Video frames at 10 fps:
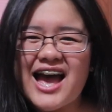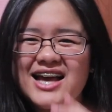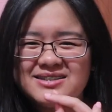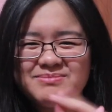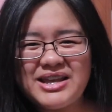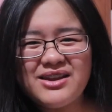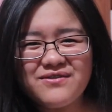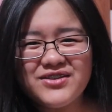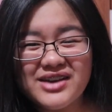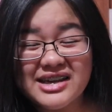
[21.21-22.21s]
as many
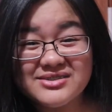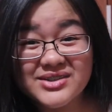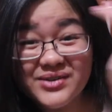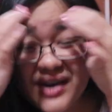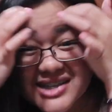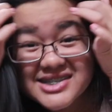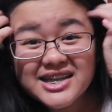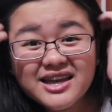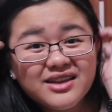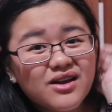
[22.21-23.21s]
of you guys
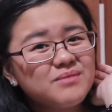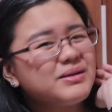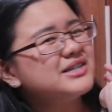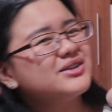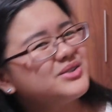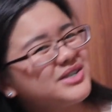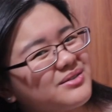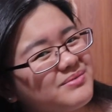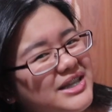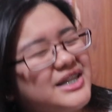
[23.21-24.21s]
requested on my
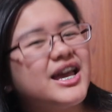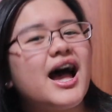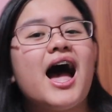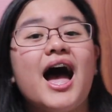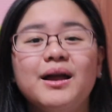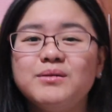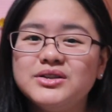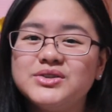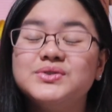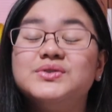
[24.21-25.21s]
social media, I
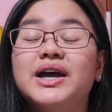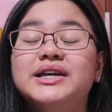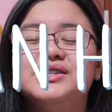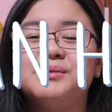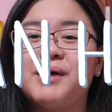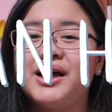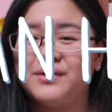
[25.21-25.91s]
will do a Japan